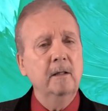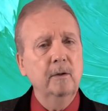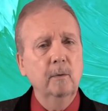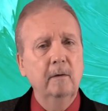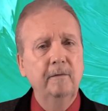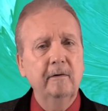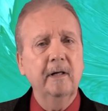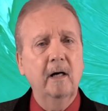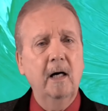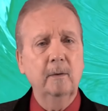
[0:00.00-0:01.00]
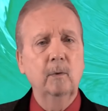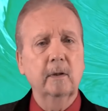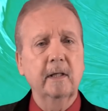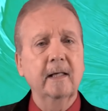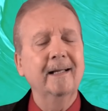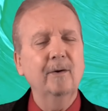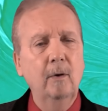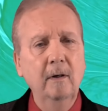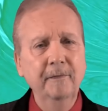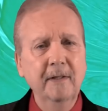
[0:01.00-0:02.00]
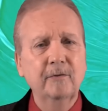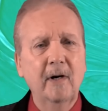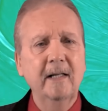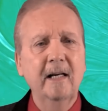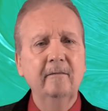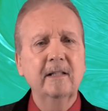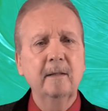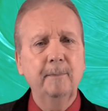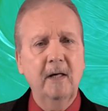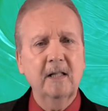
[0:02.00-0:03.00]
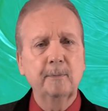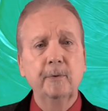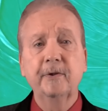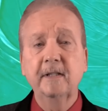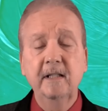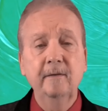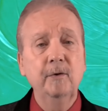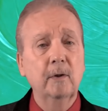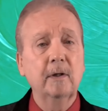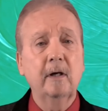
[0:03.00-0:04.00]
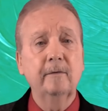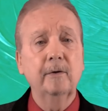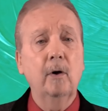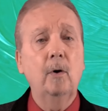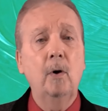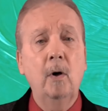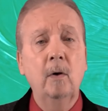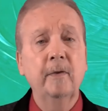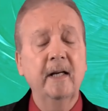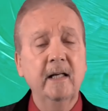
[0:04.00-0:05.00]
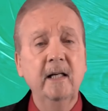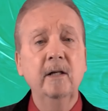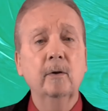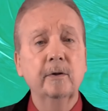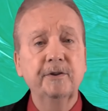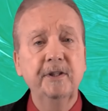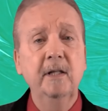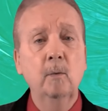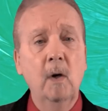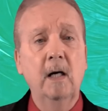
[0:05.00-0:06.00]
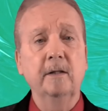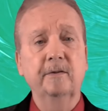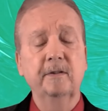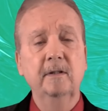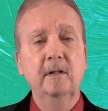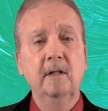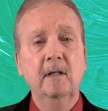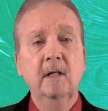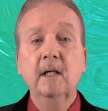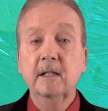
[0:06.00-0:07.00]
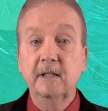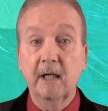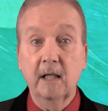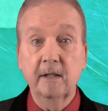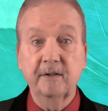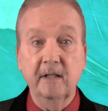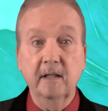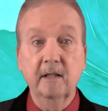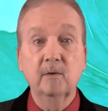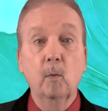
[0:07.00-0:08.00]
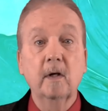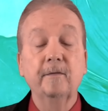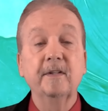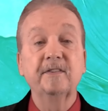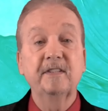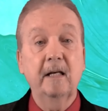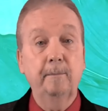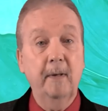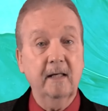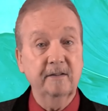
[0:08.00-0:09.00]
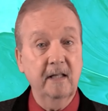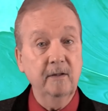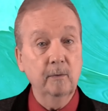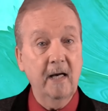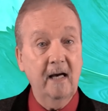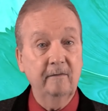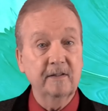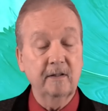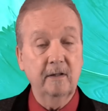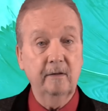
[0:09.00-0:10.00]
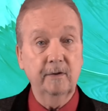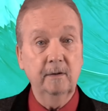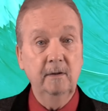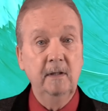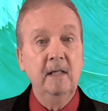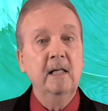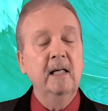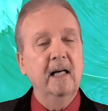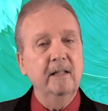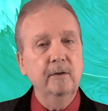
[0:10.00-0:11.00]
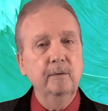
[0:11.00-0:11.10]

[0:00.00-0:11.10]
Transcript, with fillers: You are very hardworking and often try everything possible to give your lover all that he or she wants. Jealousy is one of the setbacks that you have as a lover, and